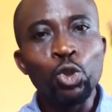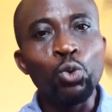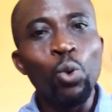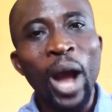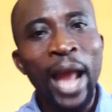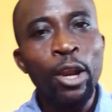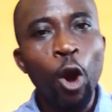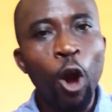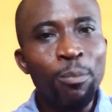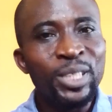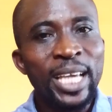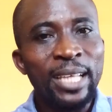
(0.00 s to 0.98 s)
to an
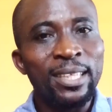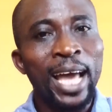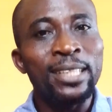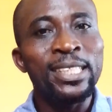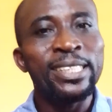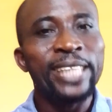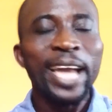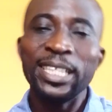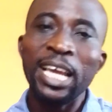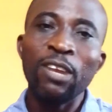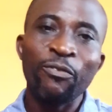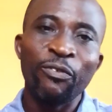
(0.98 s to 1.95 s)
object that is
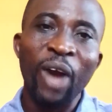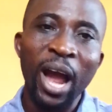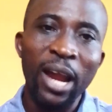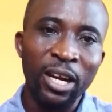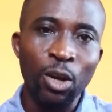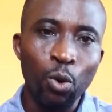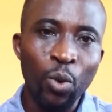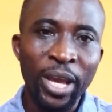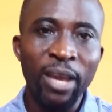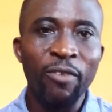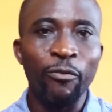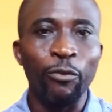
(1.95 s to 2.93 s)
sighted far
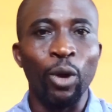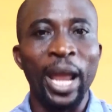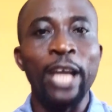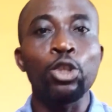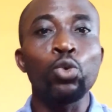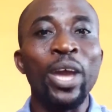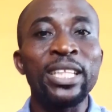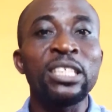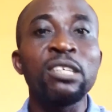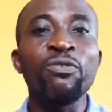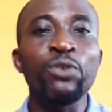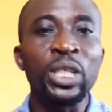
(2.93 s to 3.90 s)
away for like
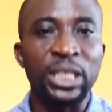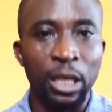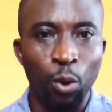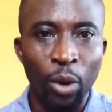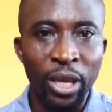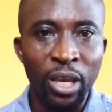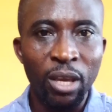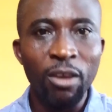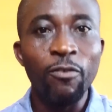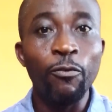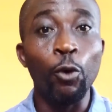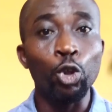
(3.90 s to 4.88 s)
20 feet away
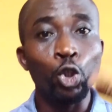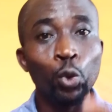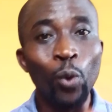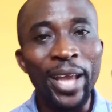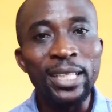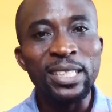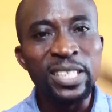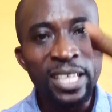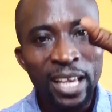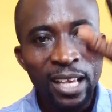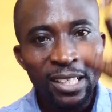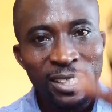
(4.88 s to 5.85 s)
for
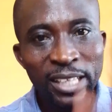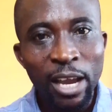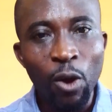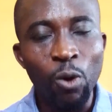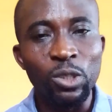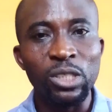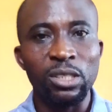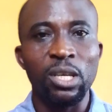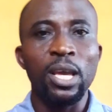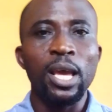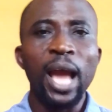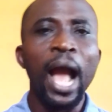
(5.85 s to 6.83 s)
20 seconds.
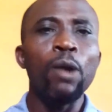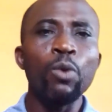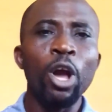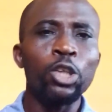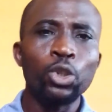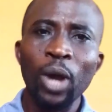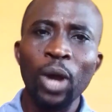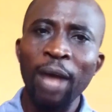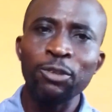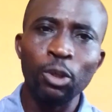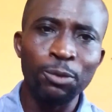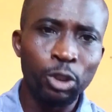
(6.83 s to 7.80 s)
And we also
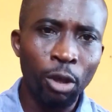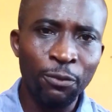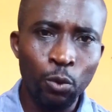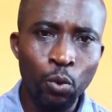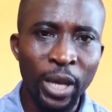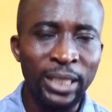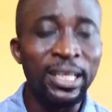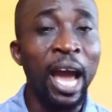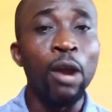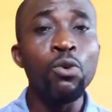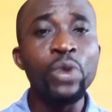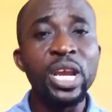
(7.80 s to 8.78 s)
have some softwares
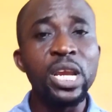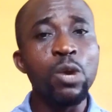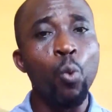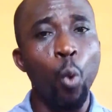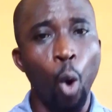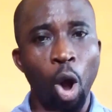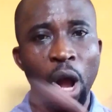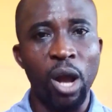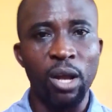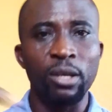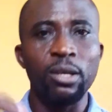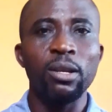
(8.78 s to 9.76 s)
that really
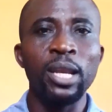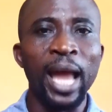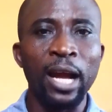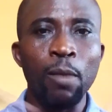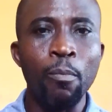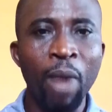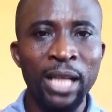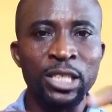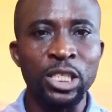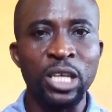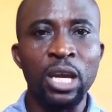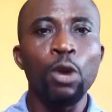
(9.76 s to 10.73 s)
work like a
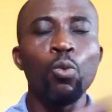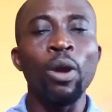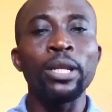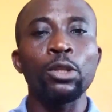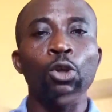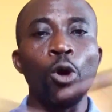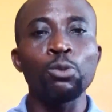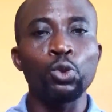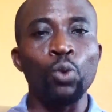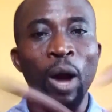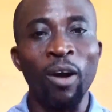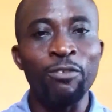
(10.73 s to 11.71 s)
magic when it
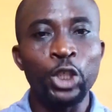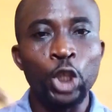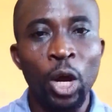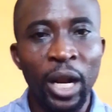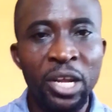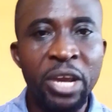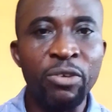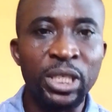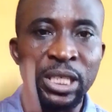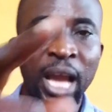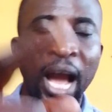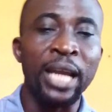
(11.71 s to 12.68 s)
comes to our vision
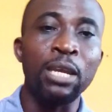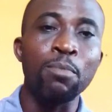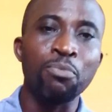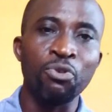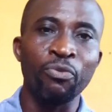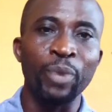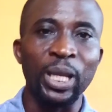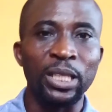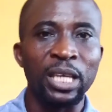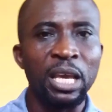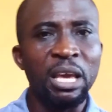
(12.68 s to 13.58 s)
clarity and improvement.